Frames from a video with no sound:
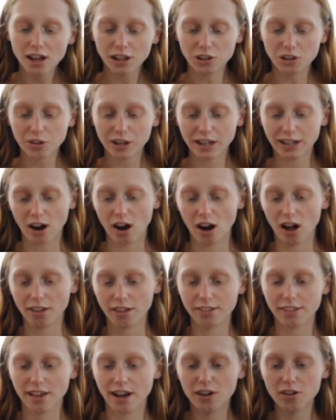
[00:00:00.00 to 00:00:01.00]
You can
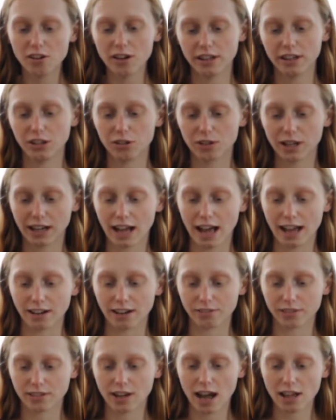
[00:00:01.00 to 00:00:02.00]

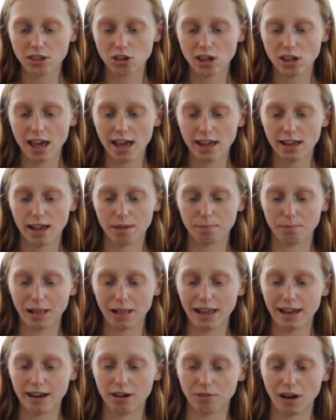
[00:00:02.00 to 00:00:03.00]
kind of touch it and
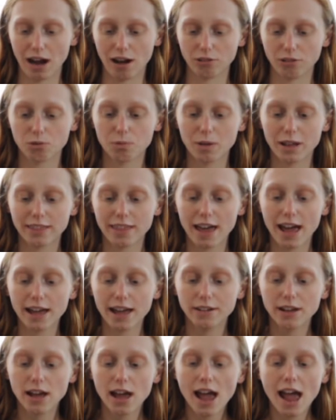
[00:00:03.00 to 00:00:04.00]
play around with
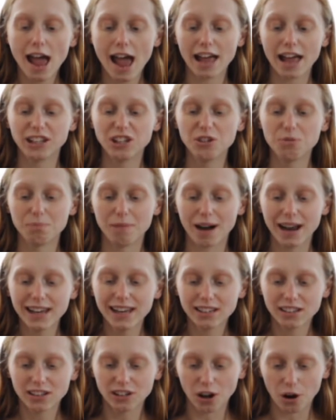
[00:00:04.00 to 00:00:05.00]
it, and you
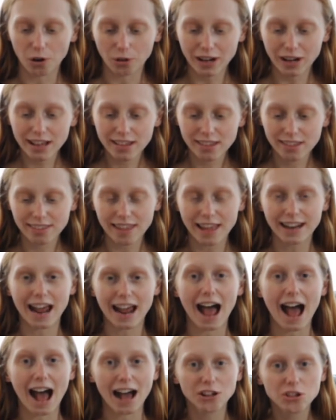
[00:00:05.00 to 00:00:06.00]
might notice that
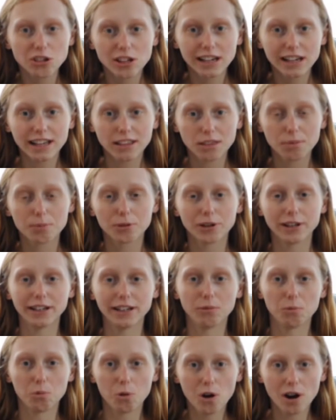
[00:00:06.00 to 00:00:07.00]
it actually gets
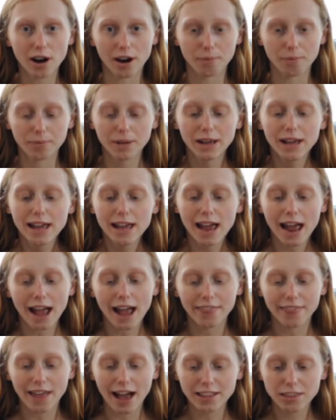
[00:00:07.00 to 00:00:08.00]
pretty warm.
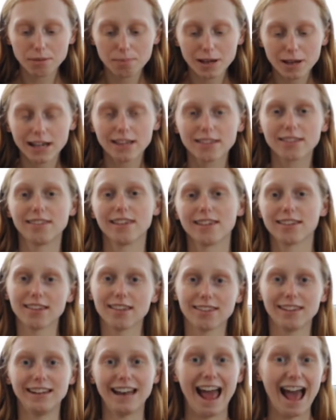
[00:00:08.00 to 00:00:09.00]
And that's because this
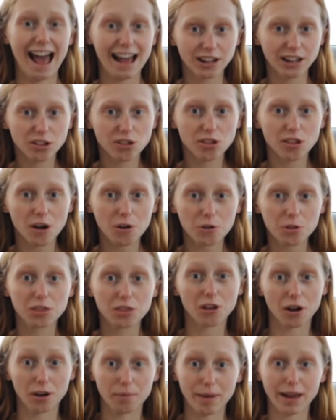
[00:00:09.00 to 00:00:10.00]
is an
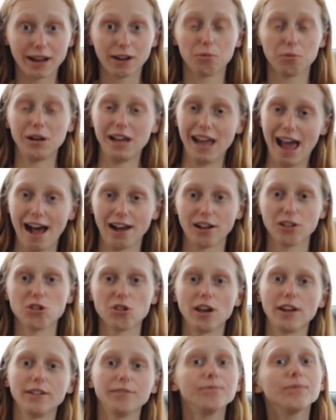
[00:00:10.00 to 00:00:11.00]
exothermic
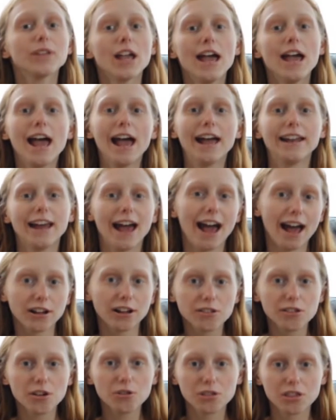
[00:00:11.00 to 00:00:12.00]
reaction. And
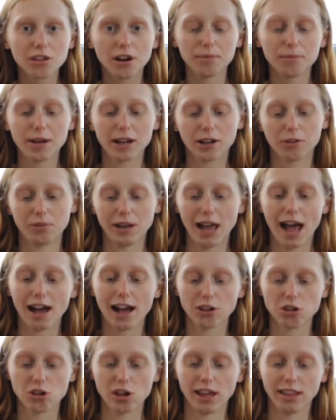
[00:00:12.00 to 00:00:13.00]
exothermic
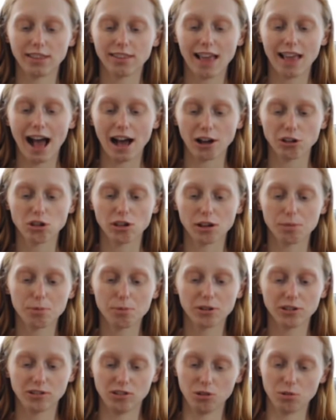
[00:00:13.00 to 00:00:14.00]
reactions actually
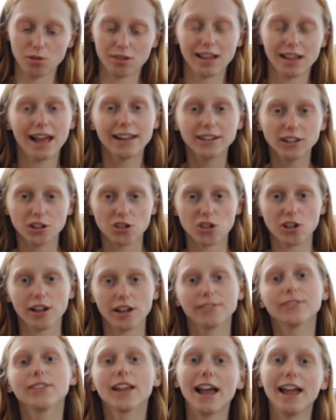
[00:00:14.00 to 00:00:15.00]
produce
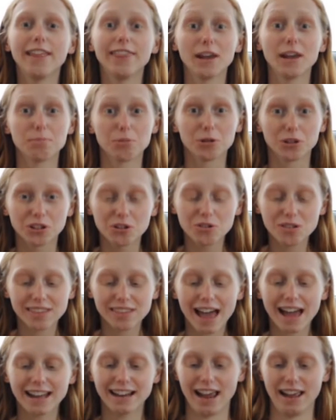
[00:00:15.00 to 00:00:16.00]
energy, and they produce
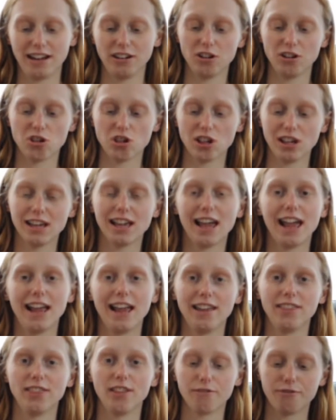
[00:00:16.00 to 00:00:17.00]
that energy
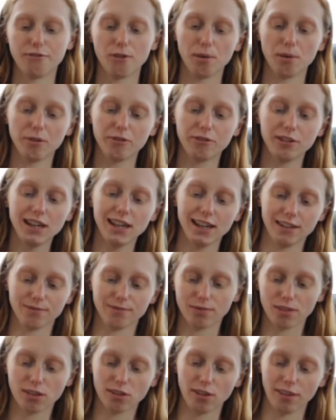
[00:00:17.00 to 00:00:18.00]
in the form of
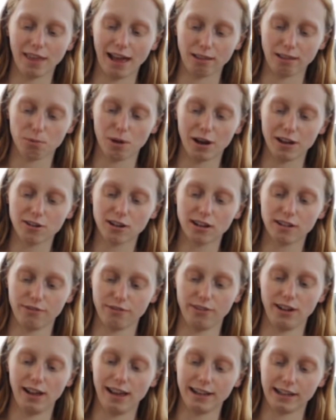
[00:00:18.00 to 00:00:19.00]
heat. So that's why you can
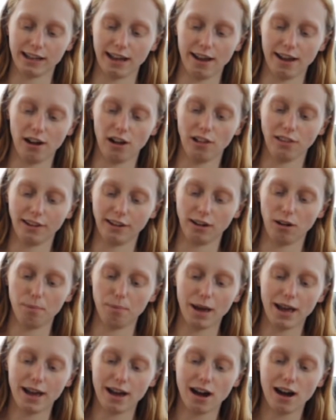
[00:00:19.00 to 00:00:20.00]
feel it get a
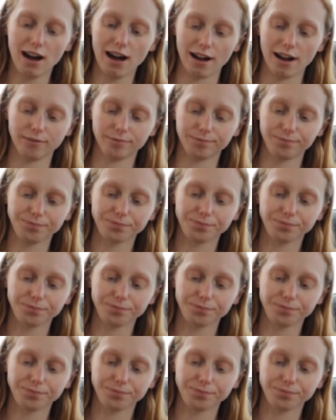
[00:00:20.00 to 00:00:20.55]
little bit hot.